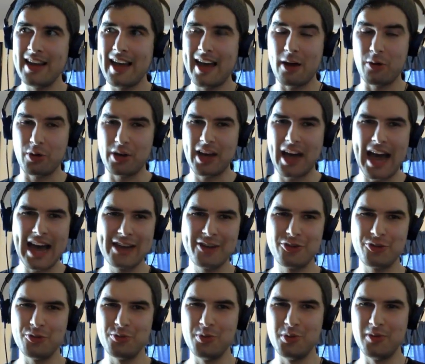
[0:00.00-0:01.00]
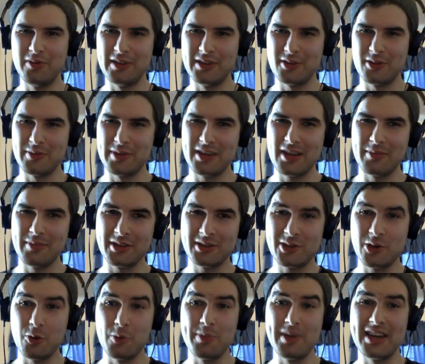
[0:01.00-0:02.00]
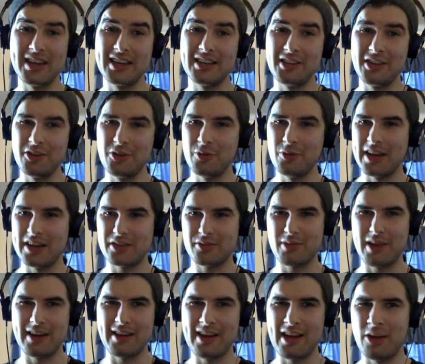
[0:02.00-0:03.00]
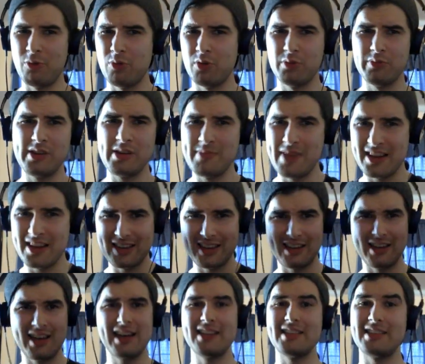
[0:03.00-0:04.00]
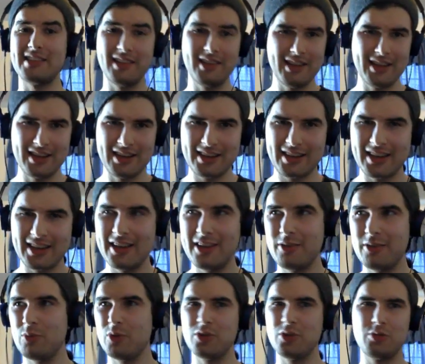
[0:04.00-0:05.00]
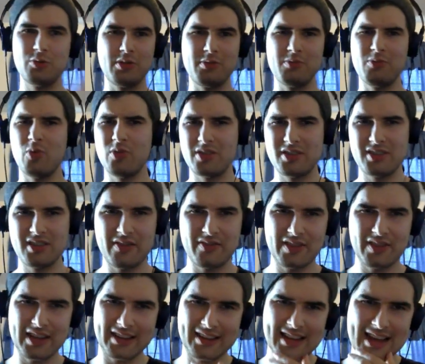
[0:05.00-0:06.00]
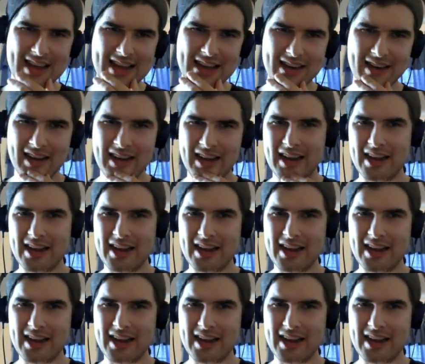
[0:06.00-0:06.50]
how kaiju movies are becoming so big in the US right now. We're remaking Godzilla again. We're doing more stuff like that.